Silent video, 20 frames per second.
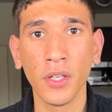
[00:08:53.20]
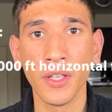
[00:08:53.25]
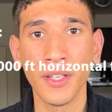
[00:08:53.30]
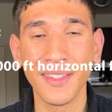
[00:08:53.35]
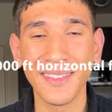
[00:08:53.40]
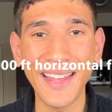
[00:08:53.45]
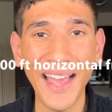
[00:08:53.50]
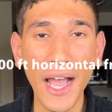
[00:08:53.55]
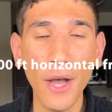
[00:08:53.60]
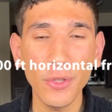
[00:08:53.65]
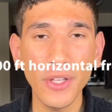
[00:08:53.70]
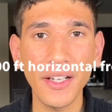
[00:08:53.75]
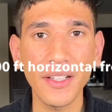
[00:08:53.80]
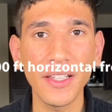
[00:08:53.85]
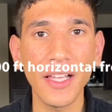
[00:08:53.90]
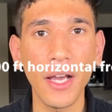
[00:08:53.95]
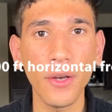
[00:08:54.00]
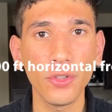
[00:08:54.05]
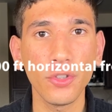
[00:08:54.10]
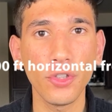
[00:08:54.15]
now the
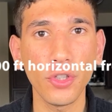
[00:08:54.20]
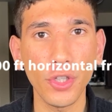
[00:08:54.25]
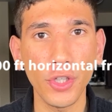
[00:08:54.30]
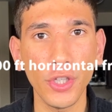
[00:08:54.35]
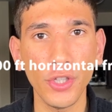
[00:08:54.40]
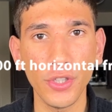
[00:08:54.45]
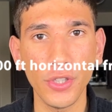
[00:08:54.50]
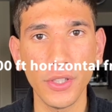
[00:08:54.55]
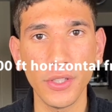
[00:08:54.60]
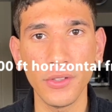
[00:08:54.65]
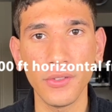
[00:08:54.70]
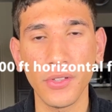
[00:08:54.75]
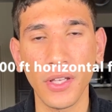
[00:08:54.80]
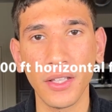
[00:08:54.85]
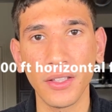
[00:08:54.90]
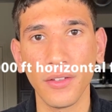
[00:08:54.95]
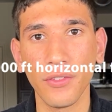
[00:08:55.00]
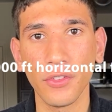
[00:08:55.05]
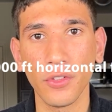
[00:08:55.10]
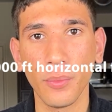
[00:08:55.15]
cloud clearance
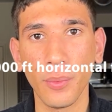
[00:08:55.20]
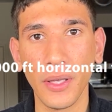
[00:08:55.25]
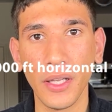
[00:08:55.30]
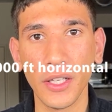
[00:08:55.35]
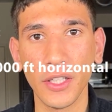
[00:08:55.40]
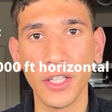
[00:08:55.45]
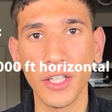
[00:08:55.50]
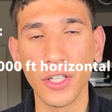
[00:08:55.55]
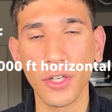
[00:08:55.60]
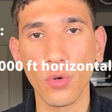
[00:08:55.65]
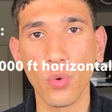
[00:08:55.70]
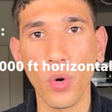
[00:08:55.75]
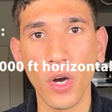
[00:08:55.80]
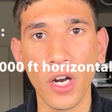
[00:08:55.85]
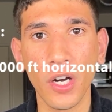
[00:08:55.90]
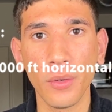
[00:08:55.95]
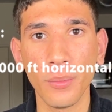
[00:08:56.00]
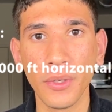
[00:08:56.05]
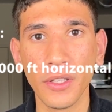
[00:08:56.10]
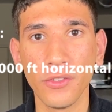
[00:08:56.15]
and the visibility
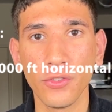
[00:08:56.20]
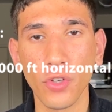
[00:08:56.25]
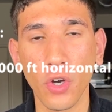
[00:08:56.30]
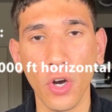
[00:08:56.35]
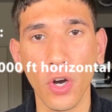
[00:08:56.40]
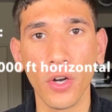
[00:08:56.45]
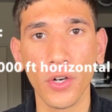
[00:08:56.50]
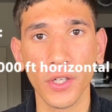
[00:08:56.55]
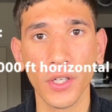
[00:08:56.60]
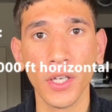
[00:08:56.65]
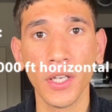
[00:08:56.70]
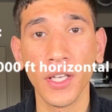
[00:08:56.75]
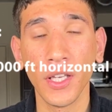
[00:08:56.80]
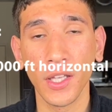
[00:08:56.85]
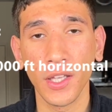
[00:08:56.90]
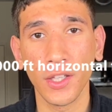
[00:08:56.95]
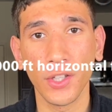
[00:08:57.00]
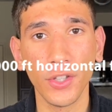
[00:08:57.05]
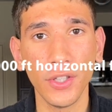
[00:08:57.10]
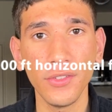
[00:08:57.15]
requirements are
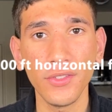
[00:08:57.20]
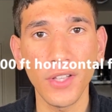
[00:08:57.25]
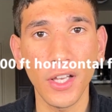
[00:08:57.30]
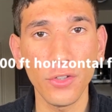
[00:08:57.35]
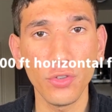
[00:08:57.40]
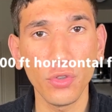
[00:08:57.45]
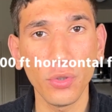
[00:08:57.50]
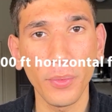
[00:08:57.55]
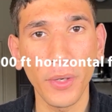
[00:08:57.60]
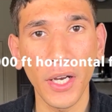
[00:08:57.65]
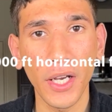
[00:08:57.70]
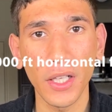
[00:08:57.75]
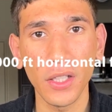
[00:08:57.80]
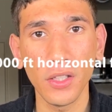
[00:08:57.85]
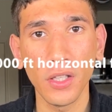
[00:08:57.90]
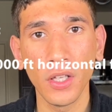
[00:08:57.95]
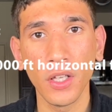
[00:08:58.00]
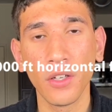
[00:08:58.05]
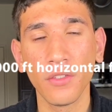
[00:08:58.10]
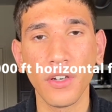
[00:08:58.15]
3 statue mile,
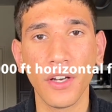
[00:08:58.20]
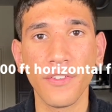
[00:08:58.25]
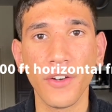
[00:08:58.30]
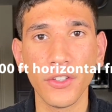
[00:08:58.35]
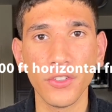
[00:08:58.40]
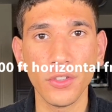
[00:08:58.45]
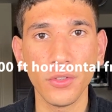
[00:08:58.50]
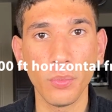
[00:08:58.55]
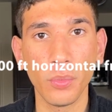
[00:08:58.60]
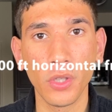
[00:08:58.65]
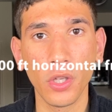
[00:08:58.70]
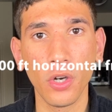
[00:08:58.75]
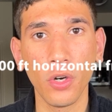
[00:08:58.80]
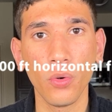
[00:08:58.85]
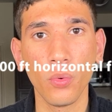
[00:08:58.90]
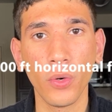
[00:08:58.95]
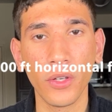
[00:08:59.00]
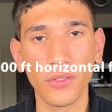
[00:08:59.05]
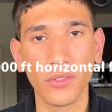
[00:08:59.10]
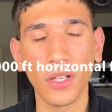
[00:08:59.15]
500 below,
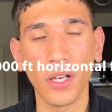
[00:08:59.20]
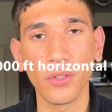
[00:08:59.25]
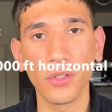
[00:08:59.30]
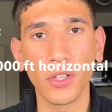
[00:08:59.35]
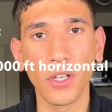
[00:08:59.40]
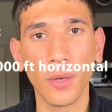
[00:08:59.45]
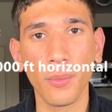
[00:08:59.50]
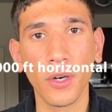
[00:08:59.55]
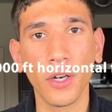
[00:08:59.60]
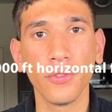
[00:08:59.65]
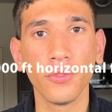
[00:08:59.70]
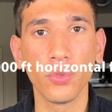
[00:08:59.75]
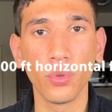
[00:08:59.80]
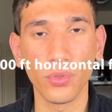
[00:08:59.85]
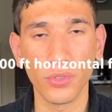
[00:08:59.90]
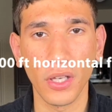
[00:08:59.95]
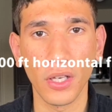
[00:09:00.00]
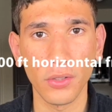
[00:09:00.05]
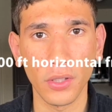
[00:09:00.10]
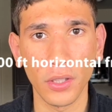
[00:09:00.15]
1000 above,
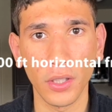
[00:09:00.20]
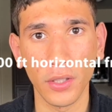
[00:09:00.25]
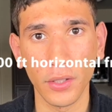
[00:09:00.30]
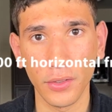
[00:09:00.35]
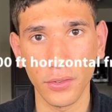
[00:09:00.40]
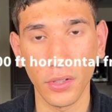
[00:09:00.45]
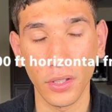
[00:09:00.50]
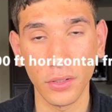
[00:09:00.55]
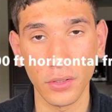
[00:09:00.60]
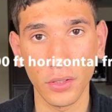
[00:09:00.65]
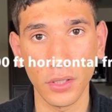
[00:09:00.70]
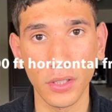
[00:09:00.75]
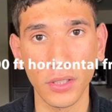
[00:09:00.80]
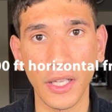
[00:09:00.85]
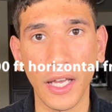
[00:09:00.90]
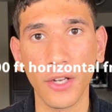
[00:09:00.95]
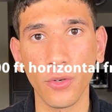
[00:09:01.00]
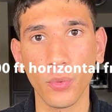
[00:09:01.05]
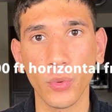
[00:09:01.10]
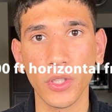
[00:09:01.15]
2000 horizontal,
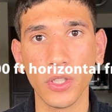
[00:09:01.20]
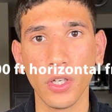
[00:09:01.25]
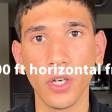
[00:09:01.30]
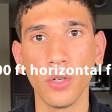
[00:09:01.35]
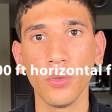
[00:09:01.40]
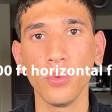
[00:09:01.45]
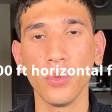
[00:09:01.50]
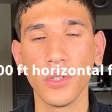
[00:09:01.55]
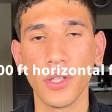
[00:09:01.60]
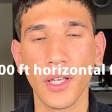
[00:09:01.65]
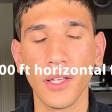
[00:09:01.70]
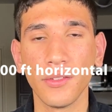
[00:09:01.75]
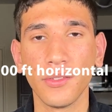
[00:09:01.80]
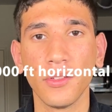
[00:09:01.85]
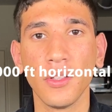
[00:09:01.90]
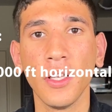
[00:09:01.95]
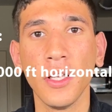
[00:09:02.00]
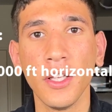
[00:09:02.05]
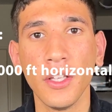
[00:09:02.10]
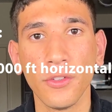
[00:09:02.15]
and we know this.
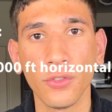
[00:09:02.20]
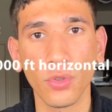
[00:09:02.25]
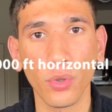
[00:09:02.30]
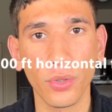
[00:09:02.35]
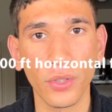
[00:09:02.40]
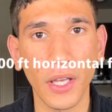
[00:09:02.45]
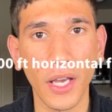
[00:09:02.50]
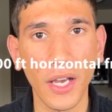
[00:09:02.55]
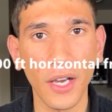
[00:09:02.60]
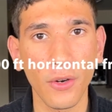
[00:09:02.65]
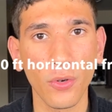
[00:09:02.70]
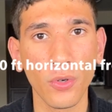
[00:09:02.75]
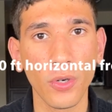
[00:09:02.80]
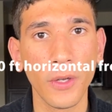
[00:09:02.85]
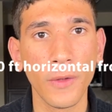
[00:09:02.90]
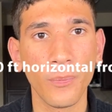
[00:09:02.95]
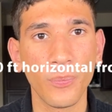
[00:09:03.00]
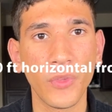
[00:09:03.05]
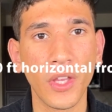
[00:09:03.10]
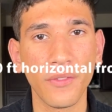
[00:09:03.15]
So now
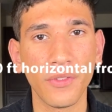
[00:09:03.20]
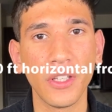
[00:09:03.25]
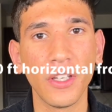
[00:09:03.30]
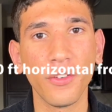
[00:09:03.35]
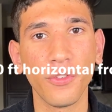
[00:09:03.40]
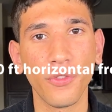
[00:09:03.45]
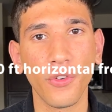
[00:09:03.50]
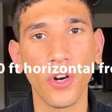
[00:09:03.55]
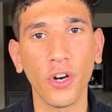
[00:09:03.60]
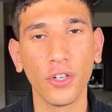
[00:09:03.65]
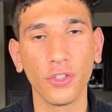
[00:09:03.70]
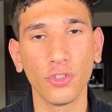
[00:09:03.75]
the VFR